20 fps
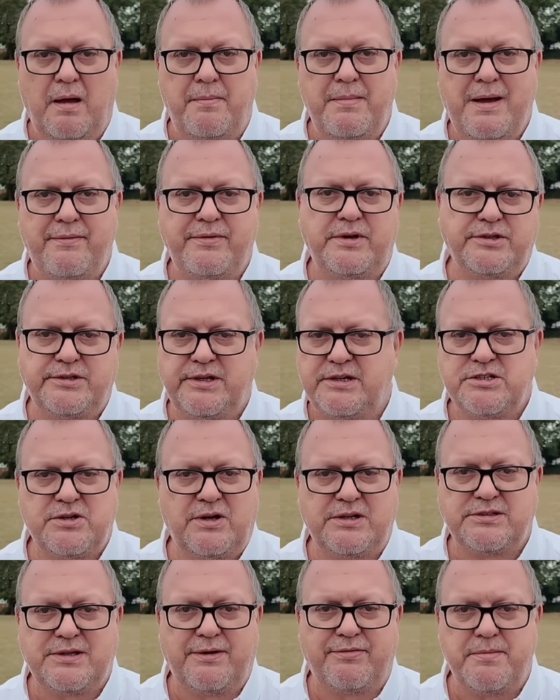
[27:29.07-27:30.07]
loving the
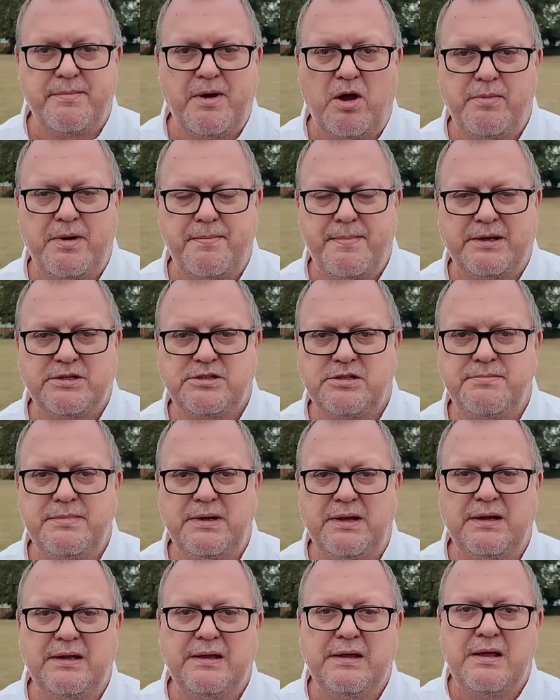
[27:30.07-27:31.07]
DJI stuff at the moment, I must
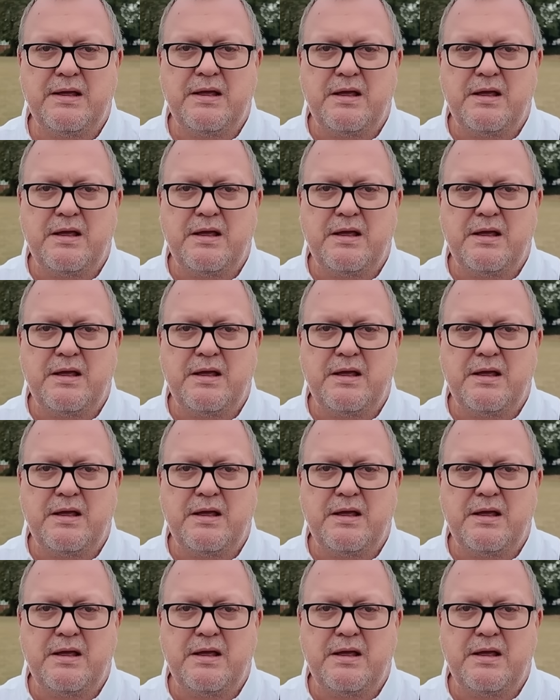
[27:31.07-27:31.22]
admit.